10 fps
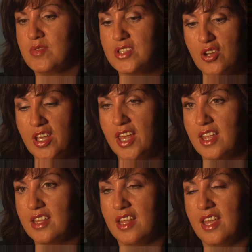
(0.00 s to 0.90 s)
I was looking
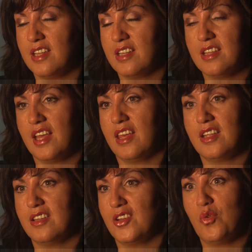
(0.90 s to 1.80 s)
in
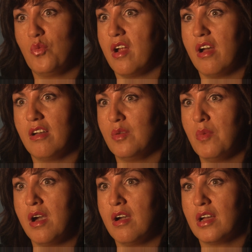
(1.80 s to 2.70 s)
thinking, you know, where are you,
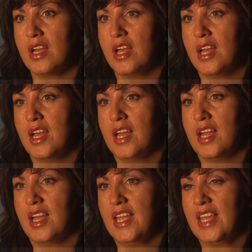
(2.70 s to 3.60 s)
Mark?
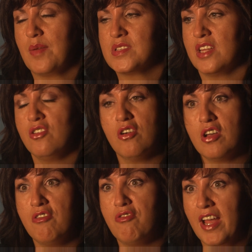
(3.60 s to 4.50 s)
He kept saying, you're
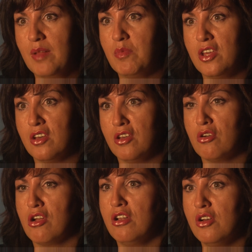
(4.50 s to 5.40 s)
not going to find me here.
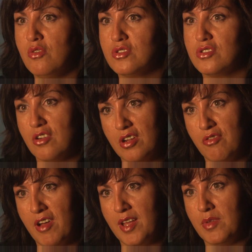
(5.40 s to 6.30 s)
You're close. You're not going
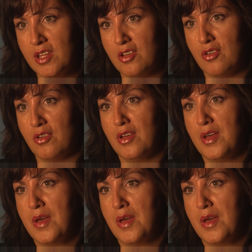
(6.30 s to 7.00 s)
to find me here.